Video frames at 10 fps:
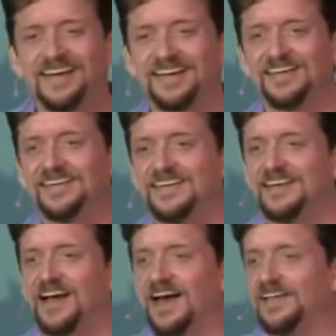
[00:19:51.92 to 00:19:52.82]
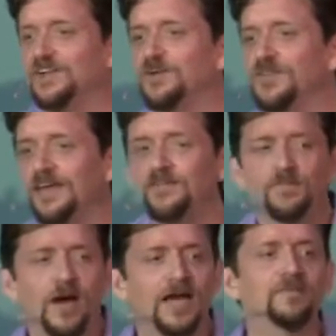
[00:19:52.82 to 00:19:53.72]
uh, I know that
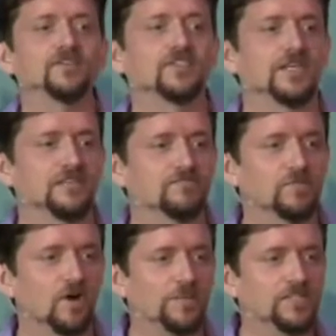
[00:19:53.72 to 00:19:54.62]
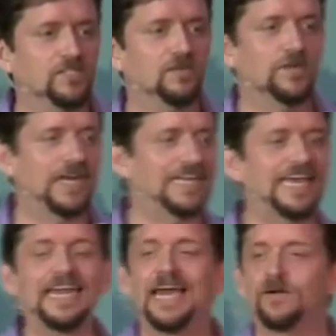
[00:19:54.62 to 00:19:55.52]
my most creative moments are when I
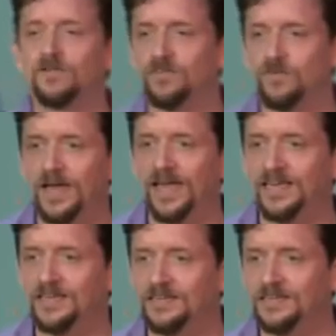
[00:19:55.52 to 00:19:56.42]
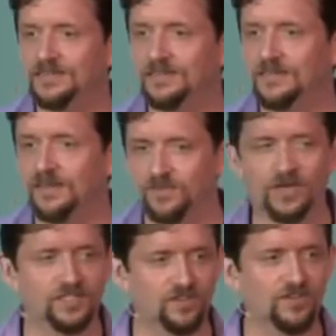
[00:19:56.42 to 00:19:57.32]
get out of the way. Have you
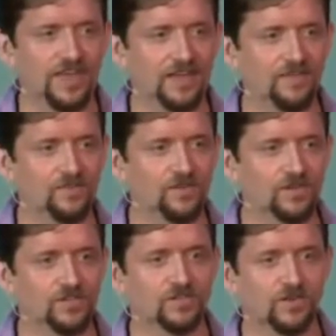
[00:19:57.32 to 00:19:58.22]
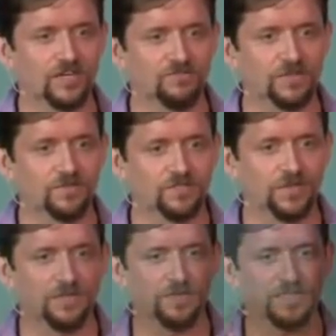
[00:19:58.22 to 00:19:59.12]
guys heard that? Have you heard creative people
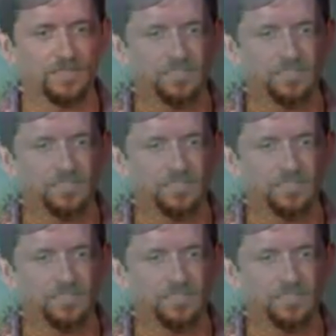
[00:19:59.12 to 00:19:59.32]
speak about